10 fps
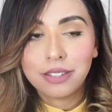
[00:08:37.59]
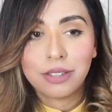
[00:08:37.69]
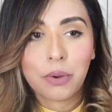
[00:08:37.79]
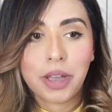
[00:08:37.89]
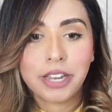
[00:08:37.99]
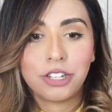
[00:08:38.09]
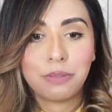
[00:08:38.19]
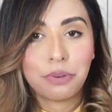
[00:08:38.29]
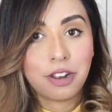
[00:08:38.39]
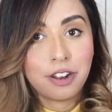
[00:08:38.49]
so I
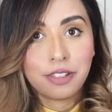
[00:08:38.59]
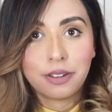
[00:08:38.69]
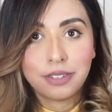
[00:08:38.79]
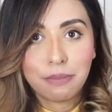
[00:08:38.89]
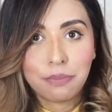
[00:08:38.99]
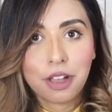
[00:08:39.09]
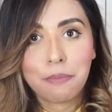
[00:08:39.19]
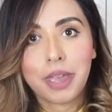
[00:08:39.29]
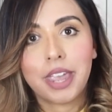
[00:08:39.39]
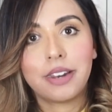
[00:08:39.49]
just put it in a little Ziploc
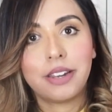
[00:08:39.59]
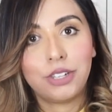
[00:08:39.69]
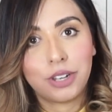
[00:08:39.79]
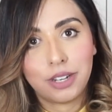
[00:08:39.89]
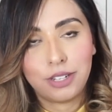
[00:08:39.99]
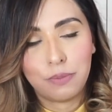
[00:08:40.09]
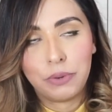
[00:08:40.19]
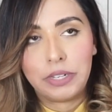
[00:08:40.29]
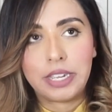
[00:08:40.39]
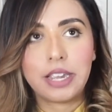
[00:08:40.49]
bag and I took it to
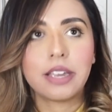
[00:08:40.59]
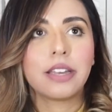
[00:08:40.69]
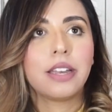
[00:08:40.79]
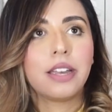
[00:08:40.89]
boutique